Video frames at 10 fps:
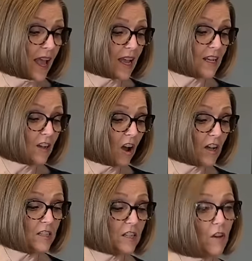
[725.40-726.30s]
and
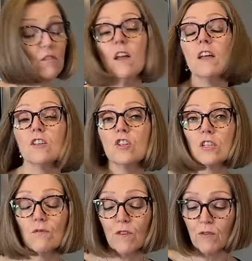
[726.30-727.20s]
Costco,
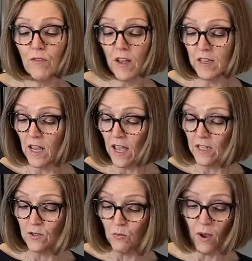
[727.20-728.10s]
just for fun
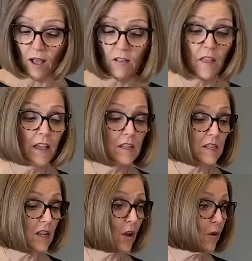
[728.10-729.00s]
as well.
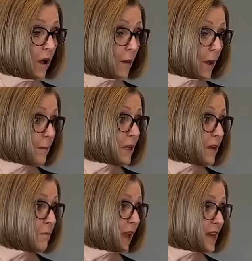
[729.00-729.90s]
So I'm
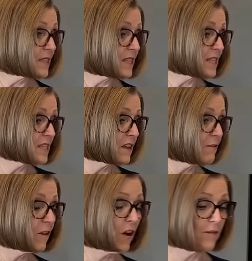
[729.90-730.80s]
gonna pass this
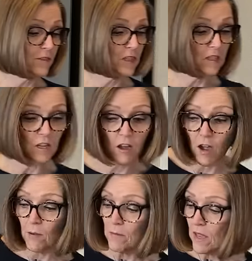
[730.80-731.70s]
stuff off to
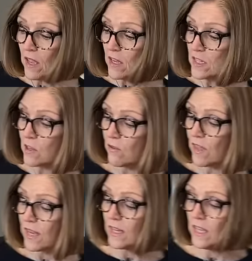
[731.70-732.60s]
Tom so
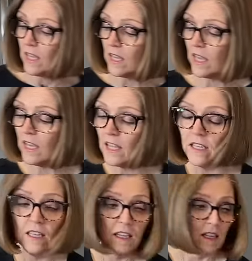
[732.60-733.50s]
that he
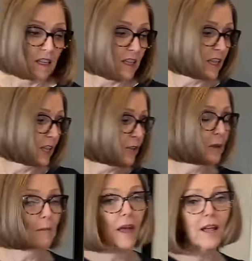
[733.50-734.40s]
can load
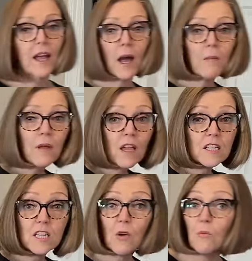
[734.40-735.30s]
it back up.
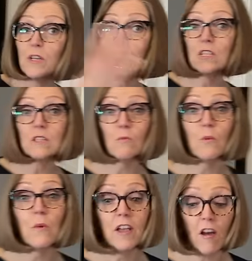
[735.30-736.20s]
So we just,
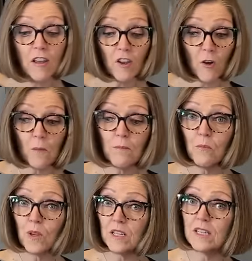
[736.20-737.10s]
when we got home,
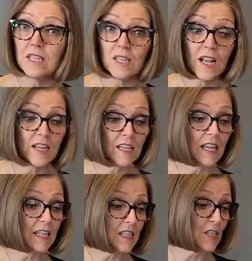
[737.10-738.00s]
we decided
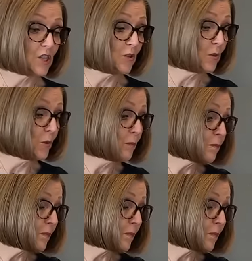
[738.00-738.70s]
let's do,